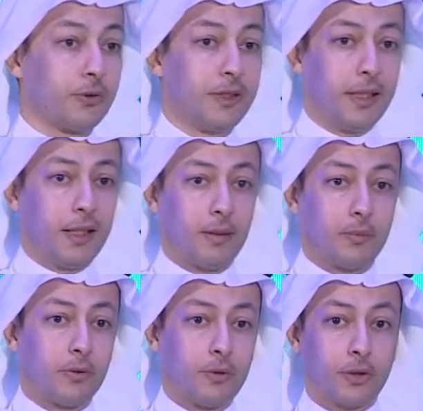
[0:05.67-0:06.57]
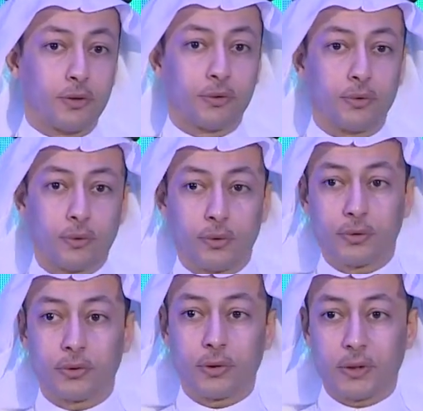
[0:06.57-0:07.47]
Today I'm going
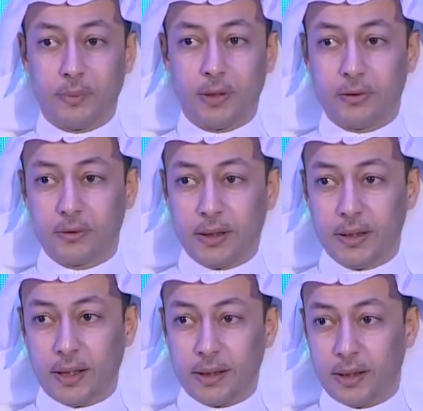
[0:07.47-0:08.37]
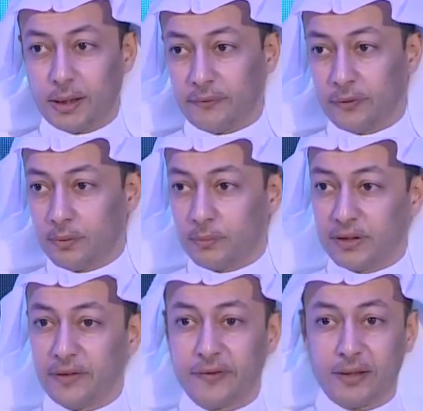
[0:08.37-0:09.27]
to talk about healthcare
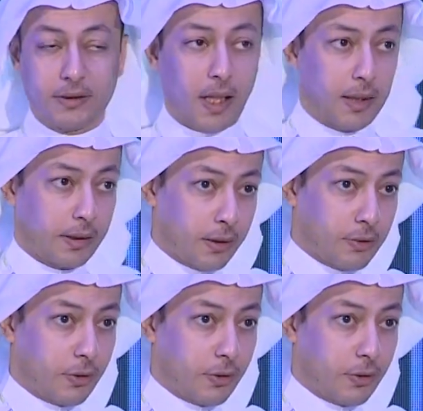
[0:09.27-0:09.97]
from different angles.